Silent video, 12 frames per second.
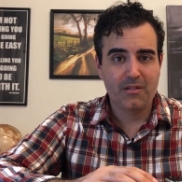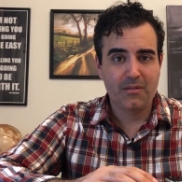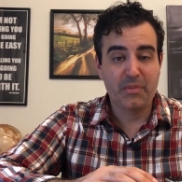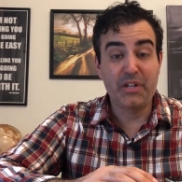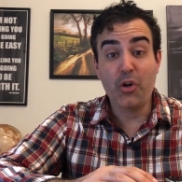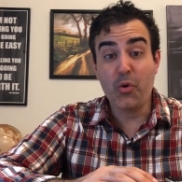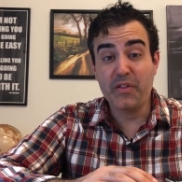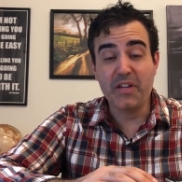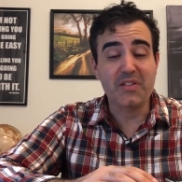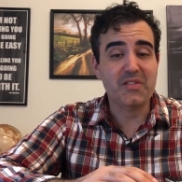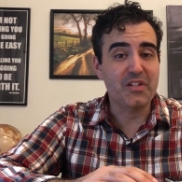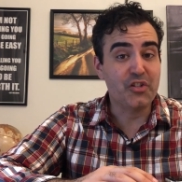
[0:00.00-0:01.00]
But know
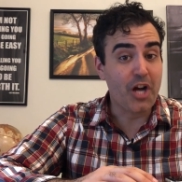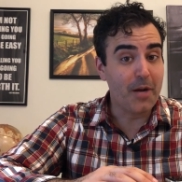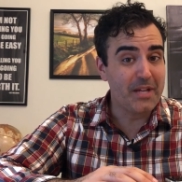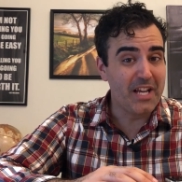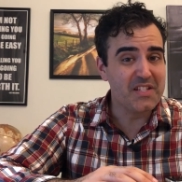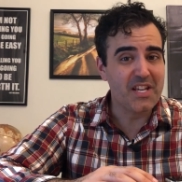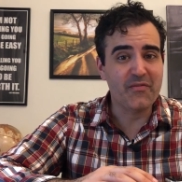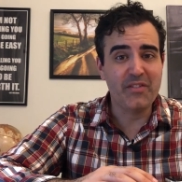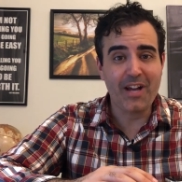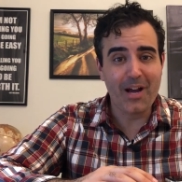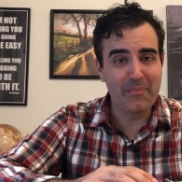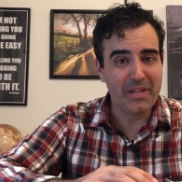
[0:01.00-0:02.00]
this, the job gains have
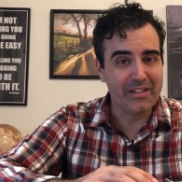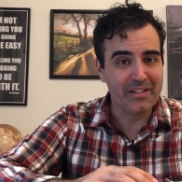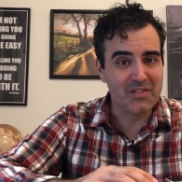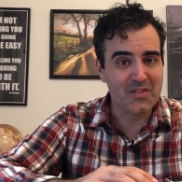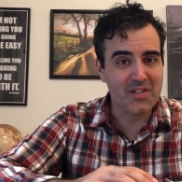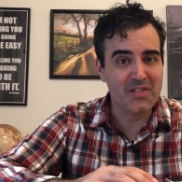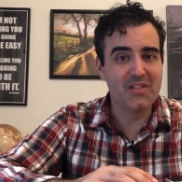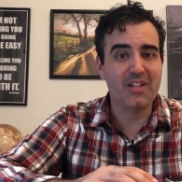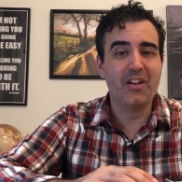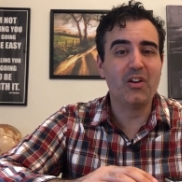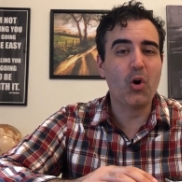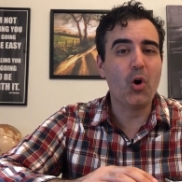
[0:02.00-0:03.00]
not been
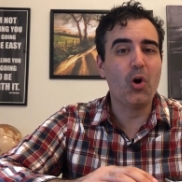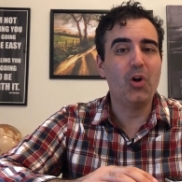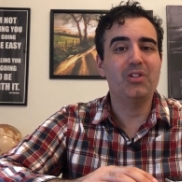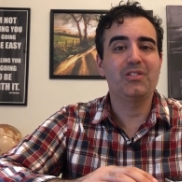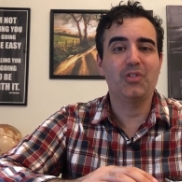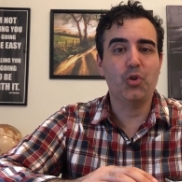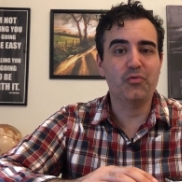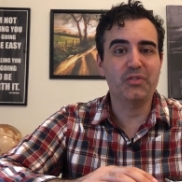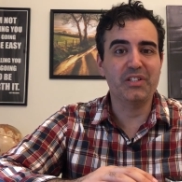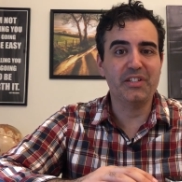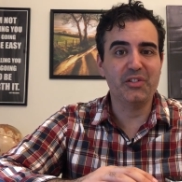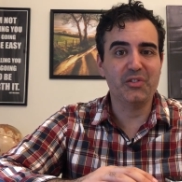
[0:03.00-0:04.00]
consistent at all over
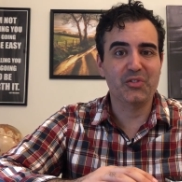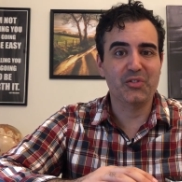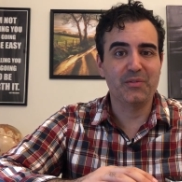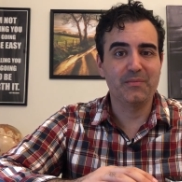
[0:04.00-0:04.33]
the years.